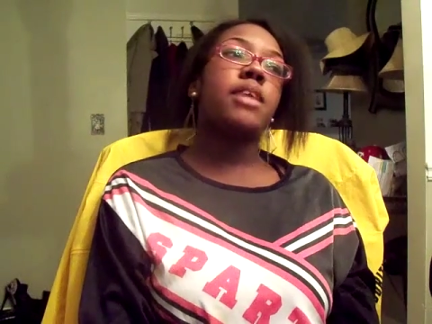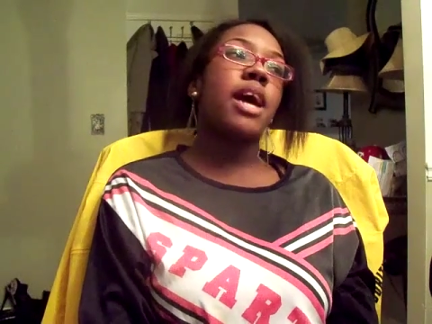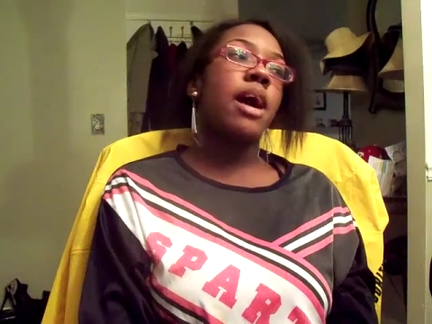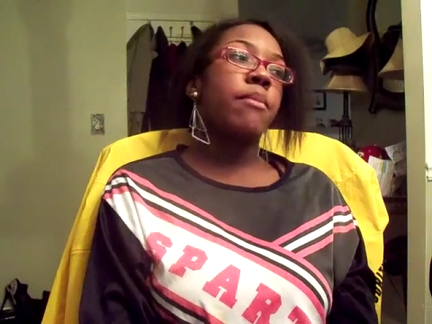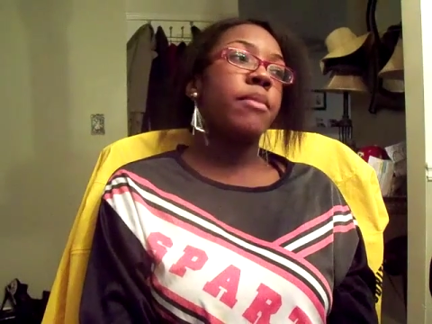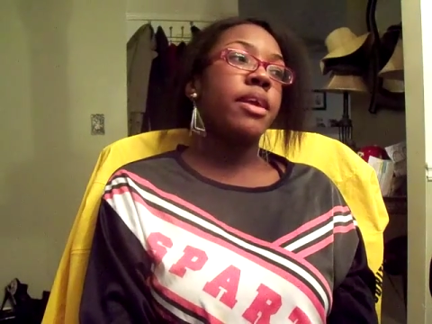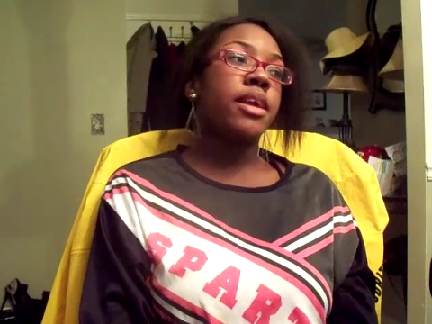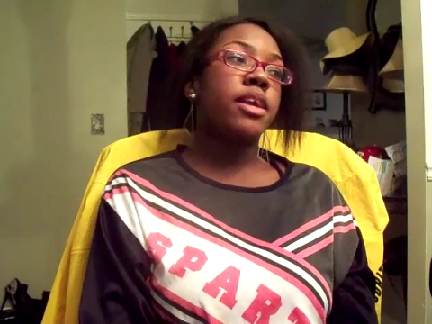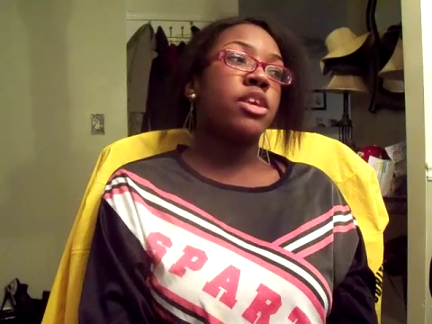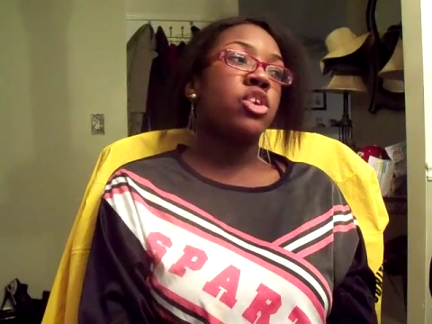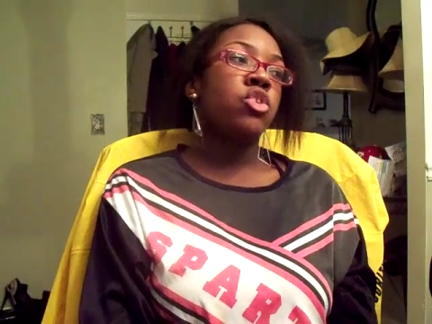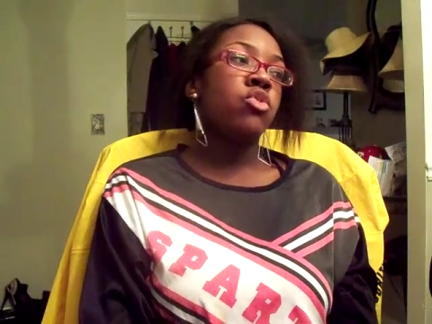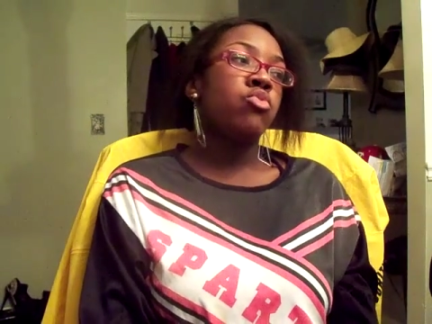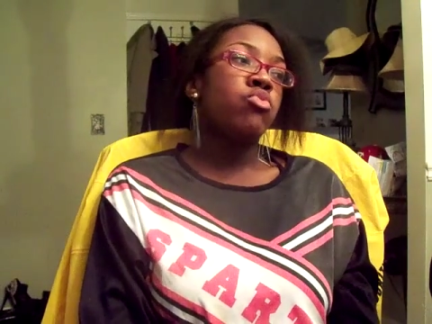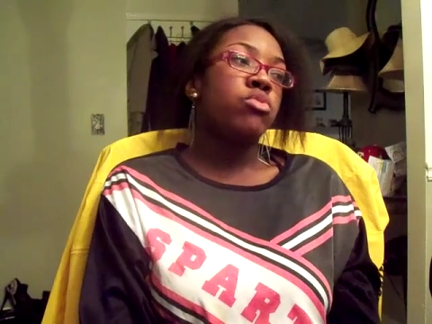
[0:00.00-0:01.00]
I mean,
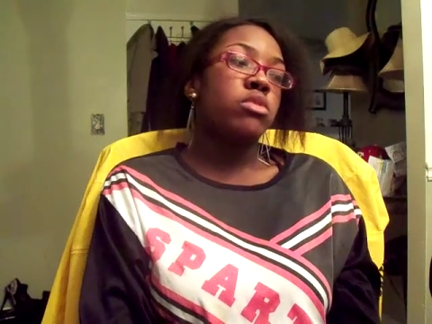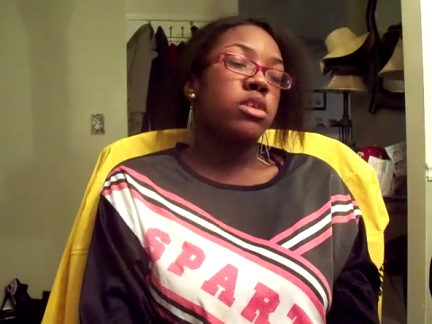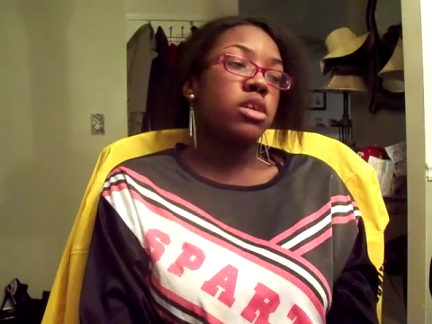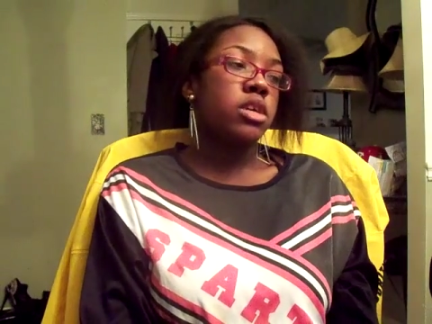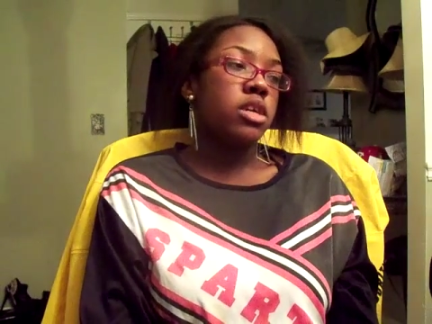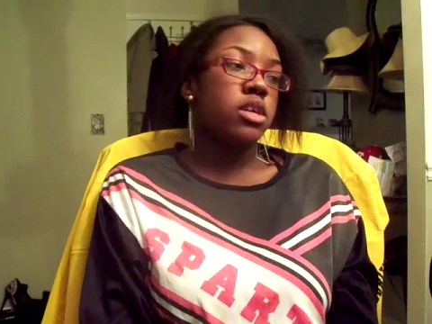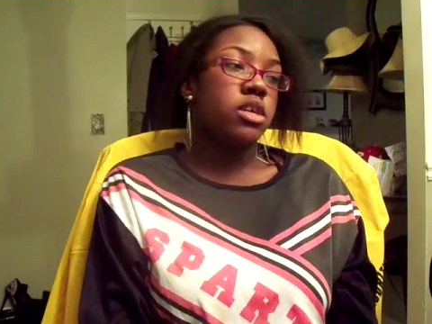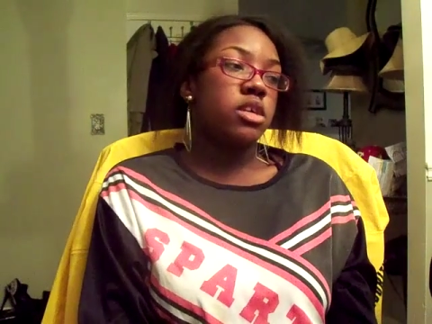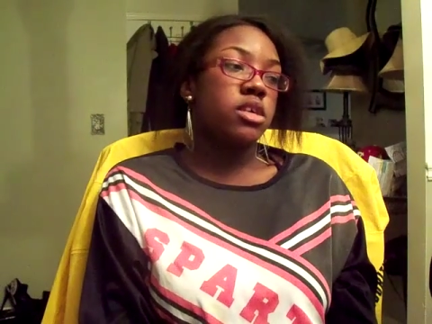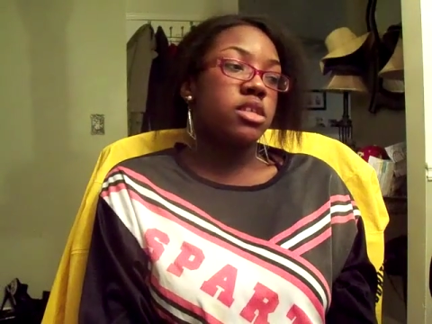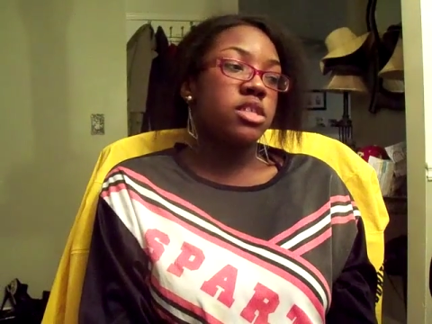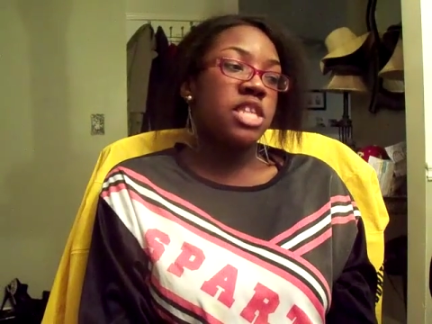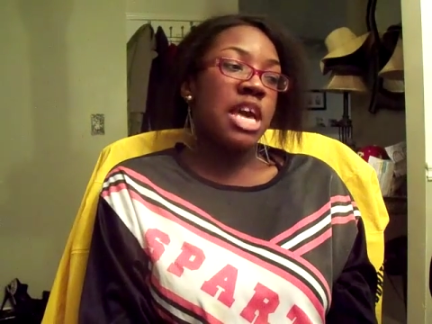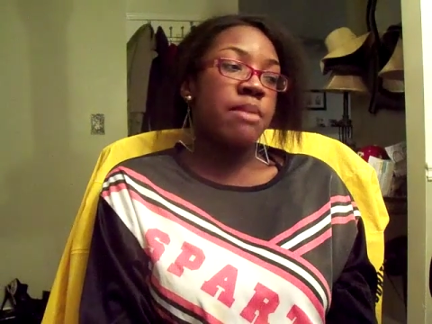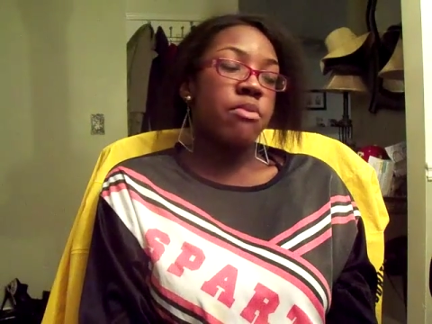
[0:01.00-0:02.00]
you
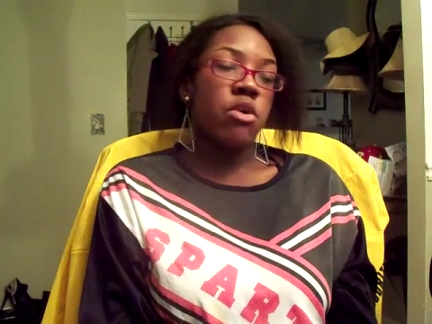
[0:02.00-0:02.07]
step